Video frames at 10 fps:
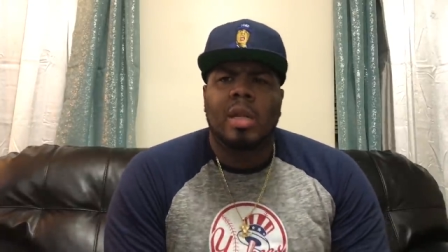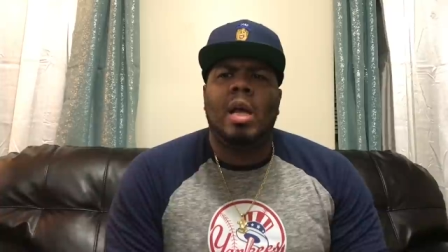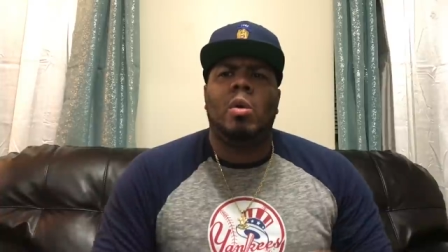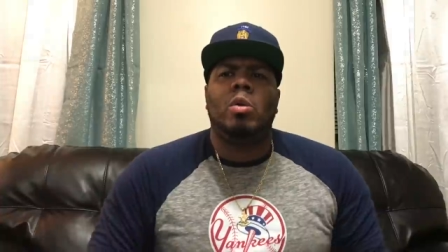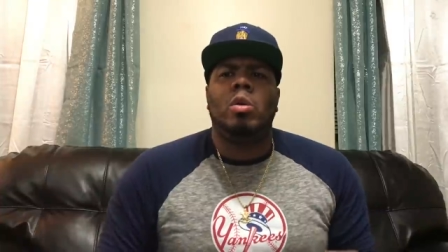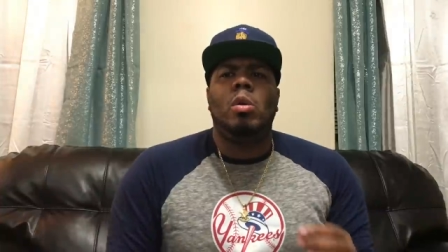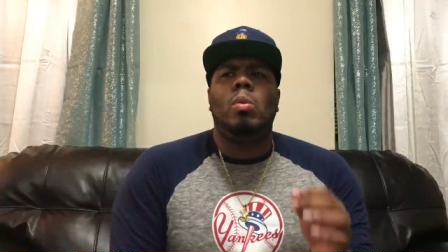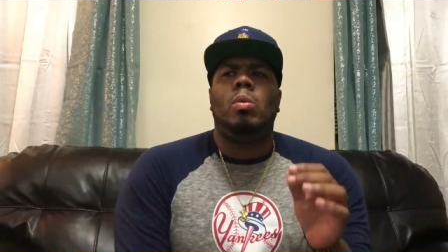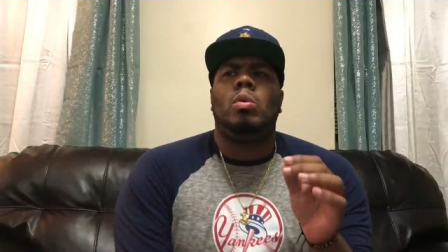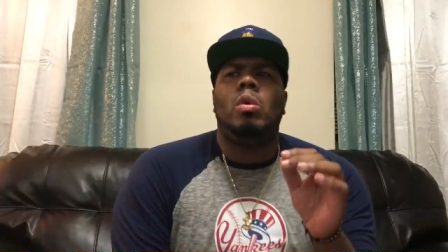Now you
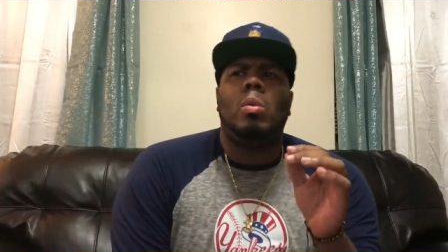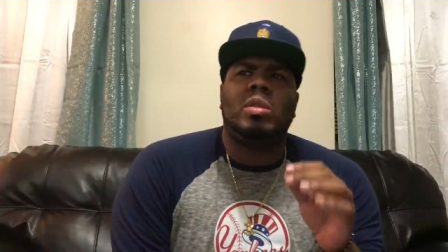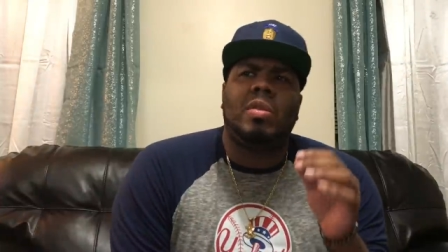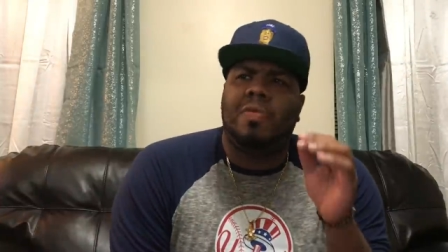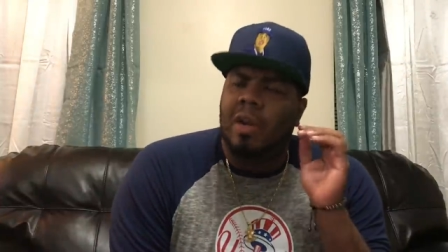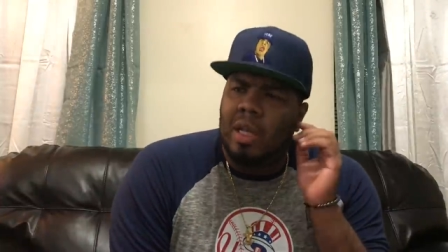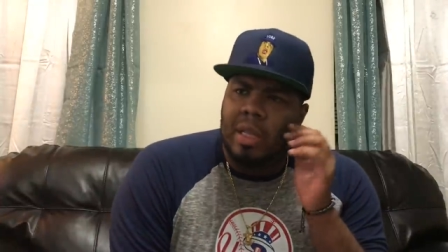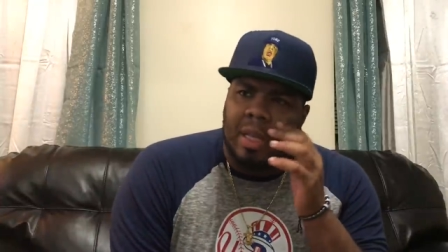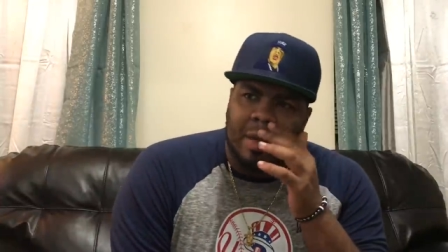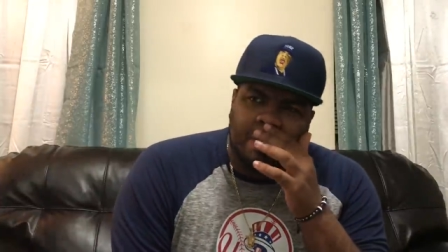know you know what's the funny
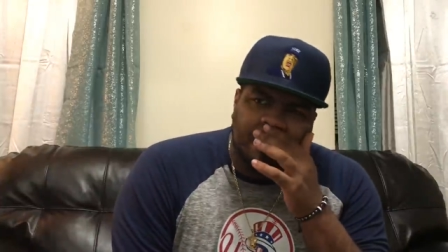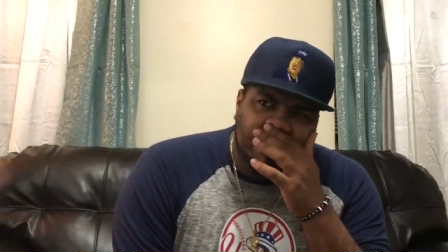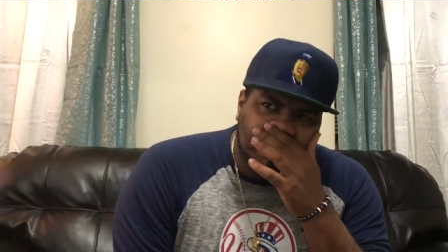thing,